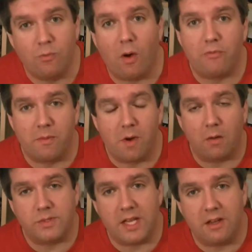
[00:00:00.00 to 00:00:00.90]
Rob from
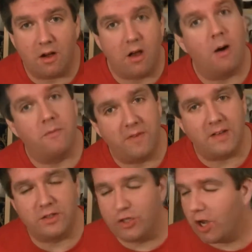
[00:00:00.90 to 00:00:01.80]
Hopzine.com. Thanks
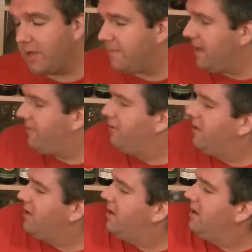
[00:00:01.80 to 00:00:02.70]
for joining me for
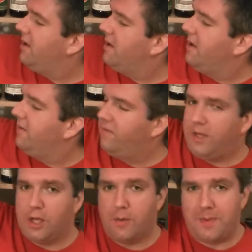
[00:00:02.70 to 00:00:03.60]
another
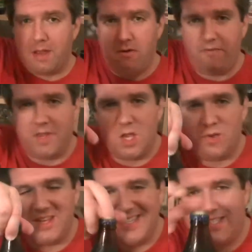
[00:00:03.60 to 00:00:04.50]
video beer review.
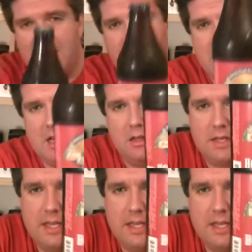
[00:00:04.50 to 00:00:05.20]
This time we are looking